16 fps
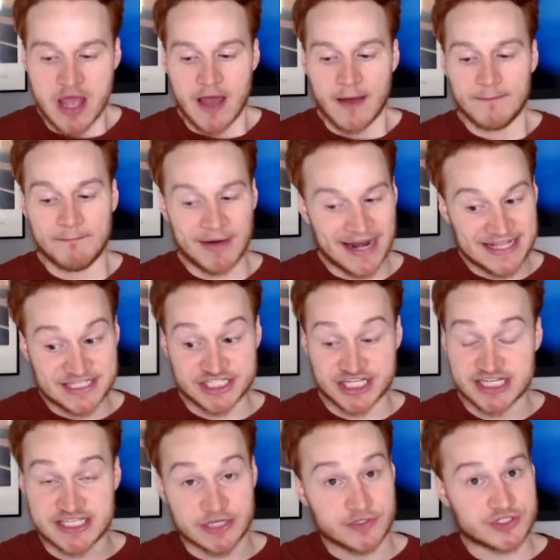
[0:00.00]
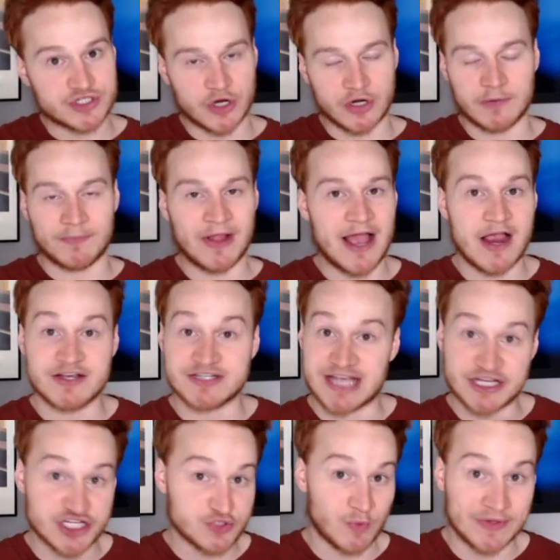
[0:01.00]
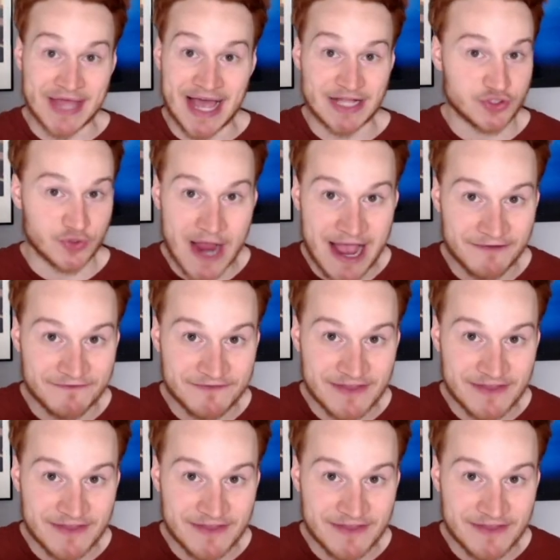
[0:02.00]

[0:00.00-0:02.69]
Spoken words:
But it's just there's certain players I just will not draft.